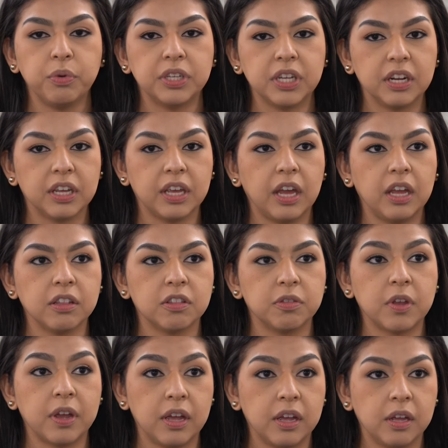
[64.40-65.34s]
we
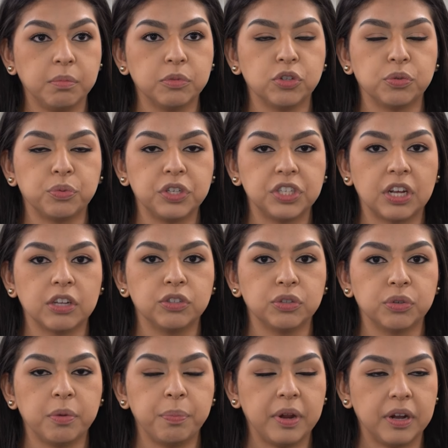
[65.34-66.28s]
dedicate time to reach out
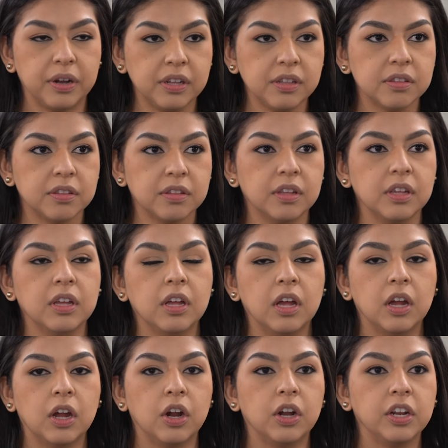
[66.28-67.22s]
to our parents,
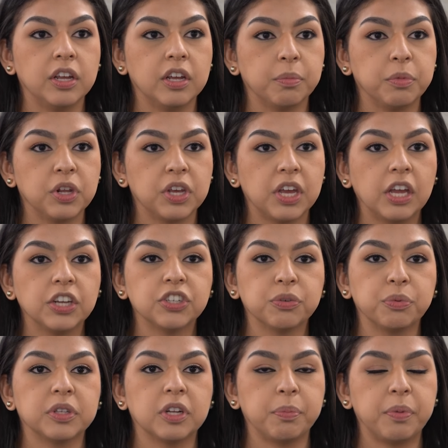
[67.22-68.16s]
Early
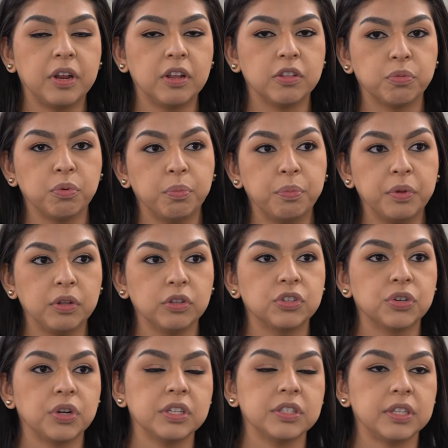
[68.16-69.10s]
communication with our parents will
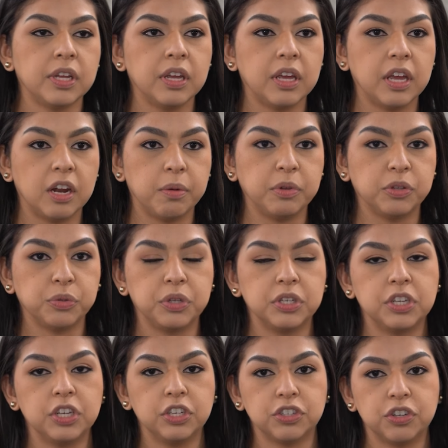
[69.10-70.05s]
build trust and care
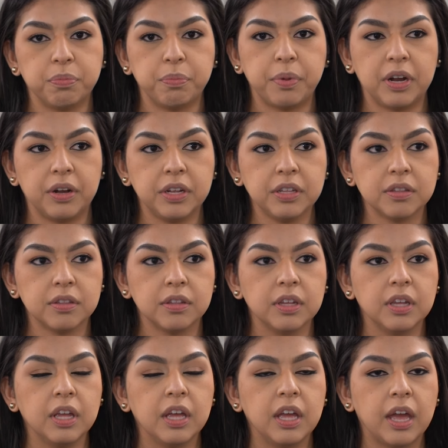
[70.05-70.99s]
between teacher and parents.
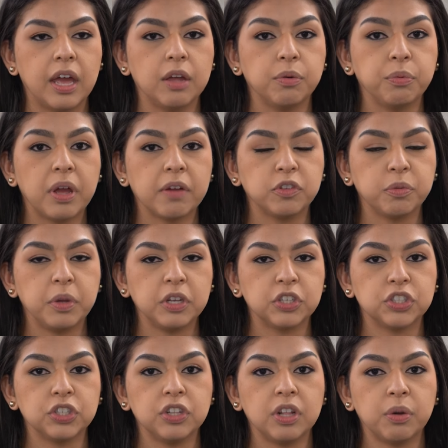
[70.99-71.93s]
And we have to make
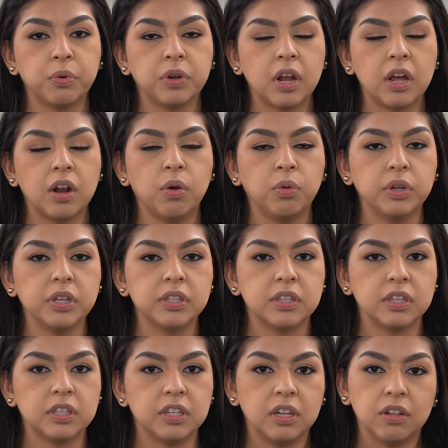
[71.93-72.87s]
sure that we're not only
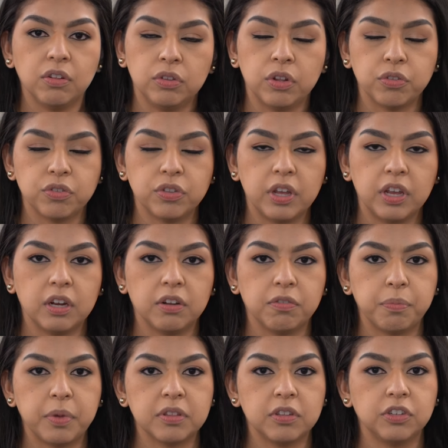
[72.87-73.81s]
sending those
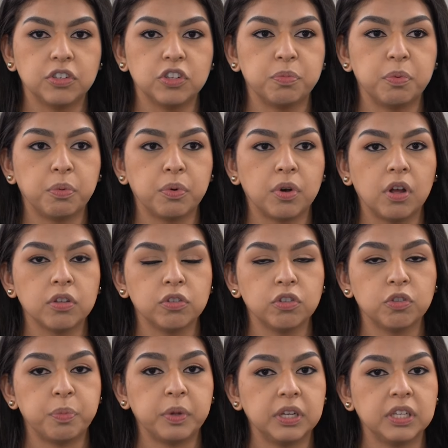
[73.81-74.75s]
negative messages, but we're
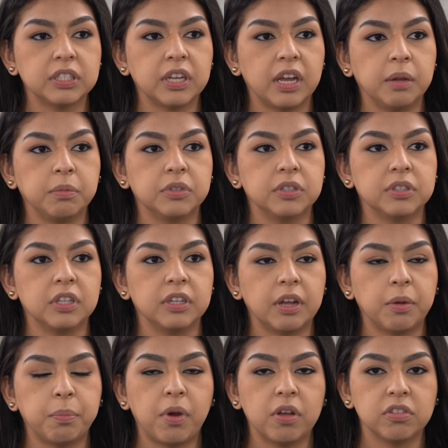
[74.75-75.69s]
also spending time to send
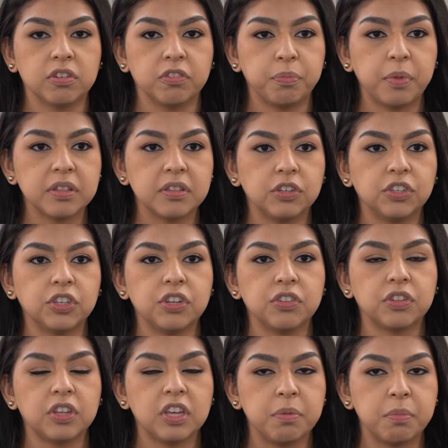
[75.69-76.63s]
out positive
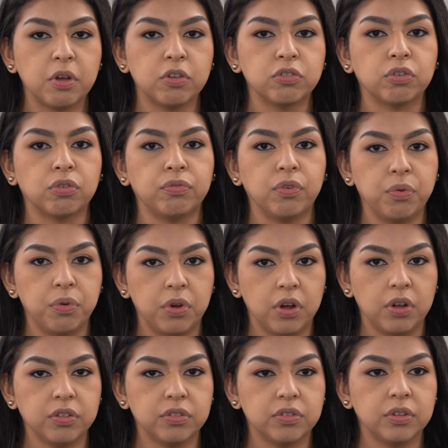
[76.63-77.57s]
messages, emails, or phone
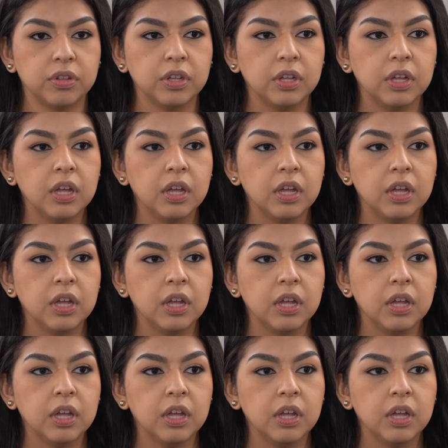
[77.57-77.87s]
calls.